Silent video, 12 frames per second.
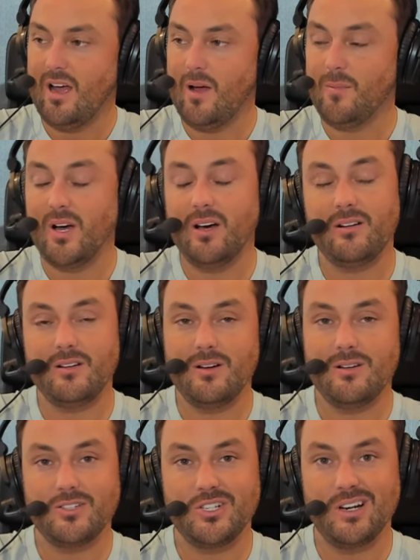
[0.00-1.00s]
I'm a Hunter
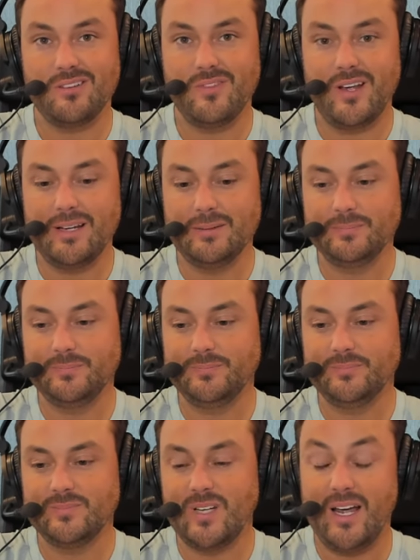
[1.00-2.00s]
Yurecek fan.
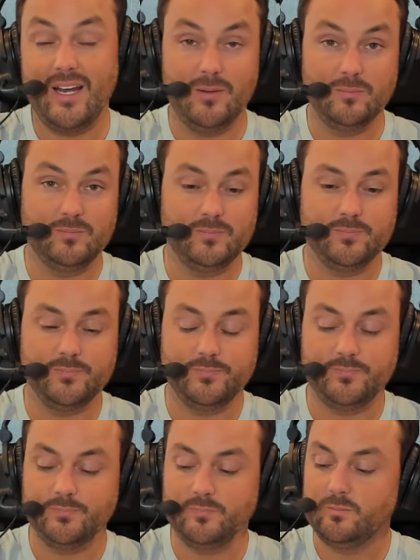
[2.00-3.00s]
I
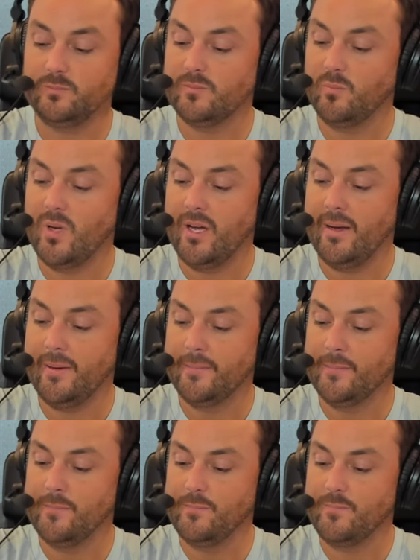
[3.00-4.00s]

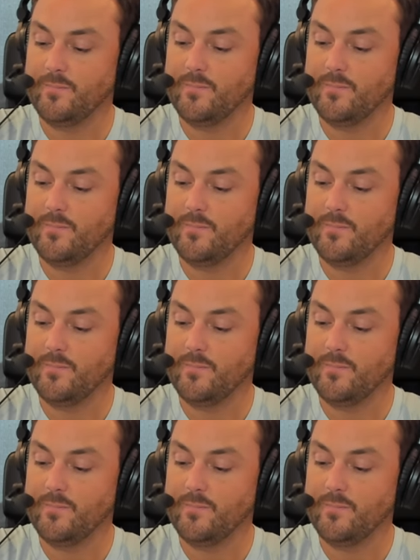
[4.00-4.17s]
am.